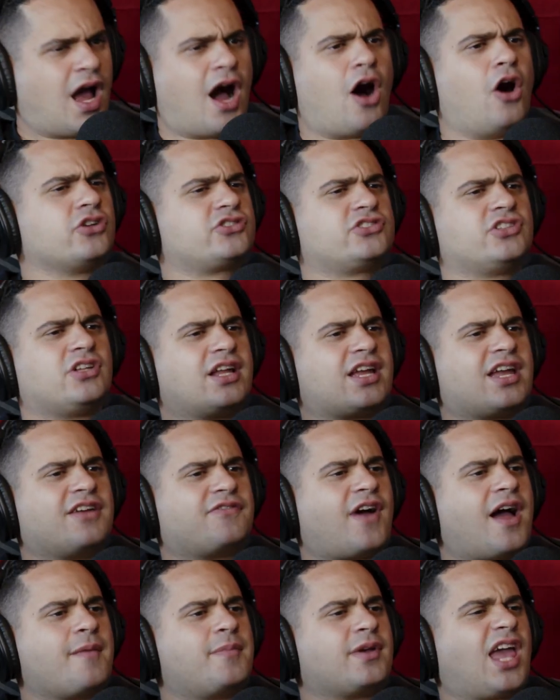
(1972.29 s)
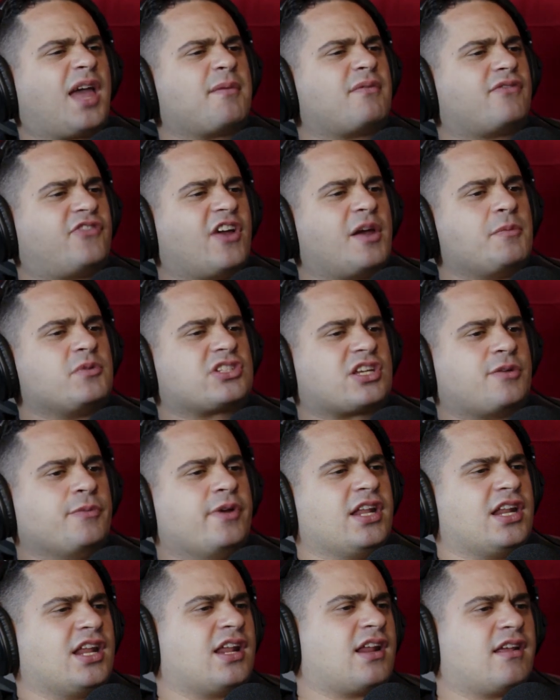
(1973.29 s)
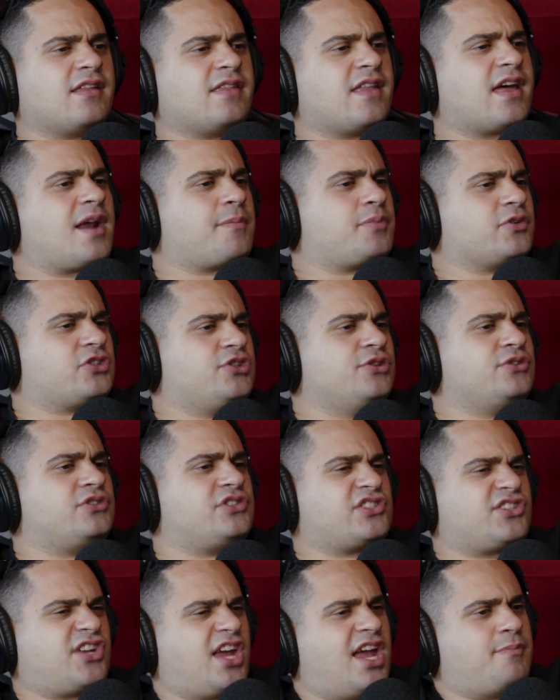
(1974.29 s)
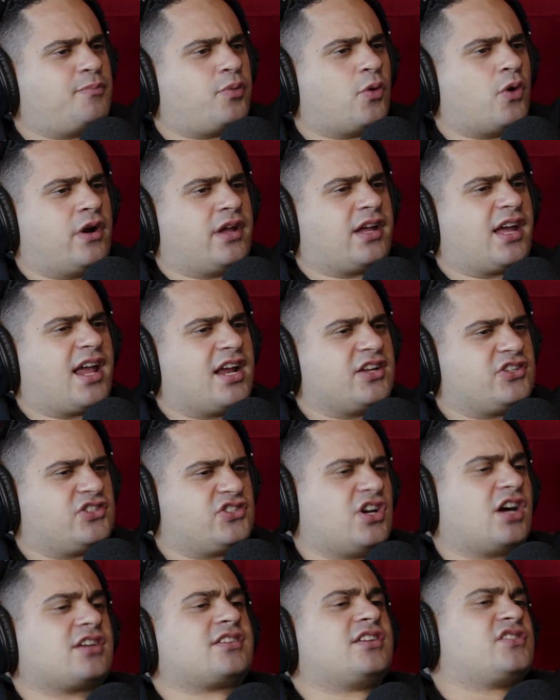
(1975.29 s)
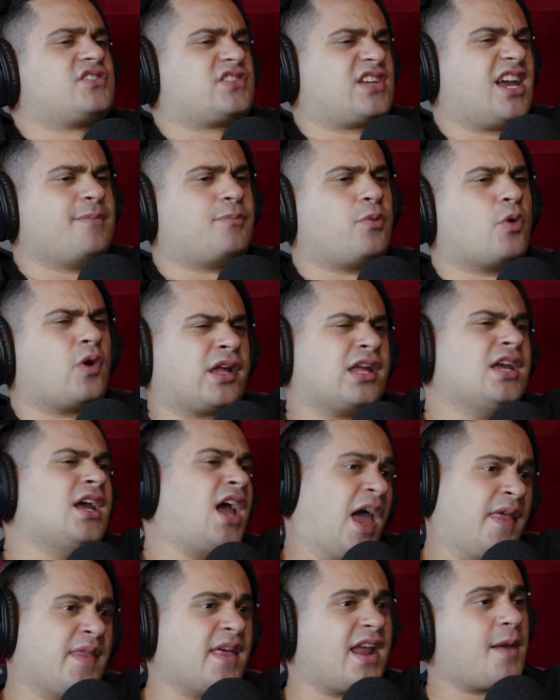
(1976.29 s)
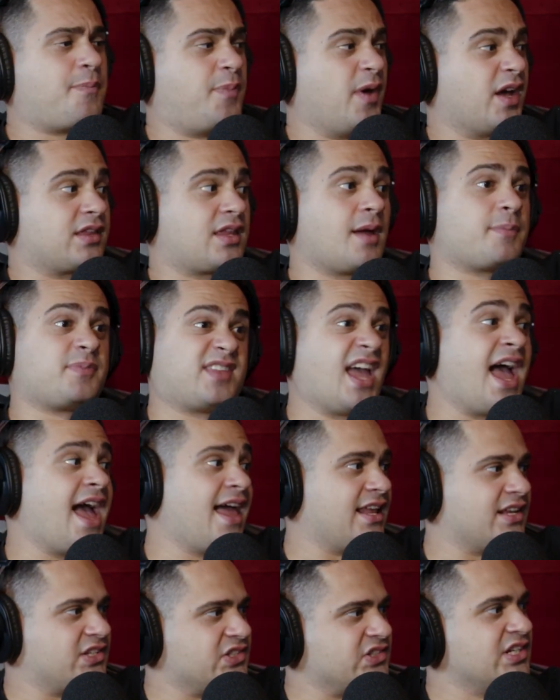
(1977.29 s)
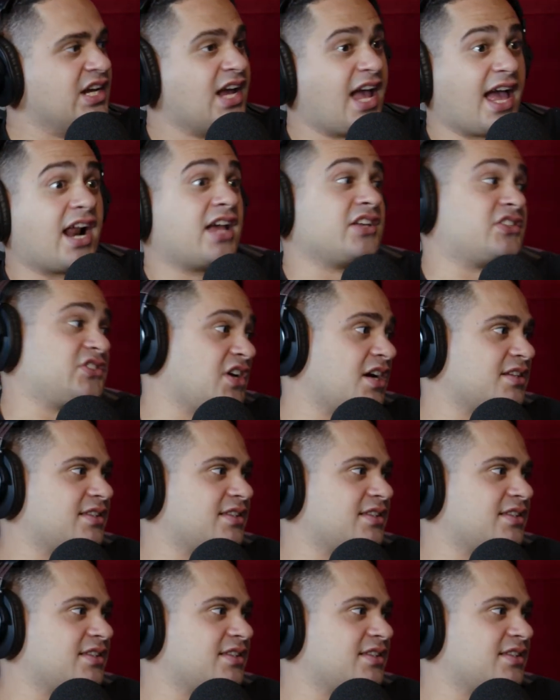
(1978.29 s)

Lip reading: Also, like, if I became a famous comedian and then I pursued skateboarding and I sucked at skateboarding and then I picked up tennis and I sucked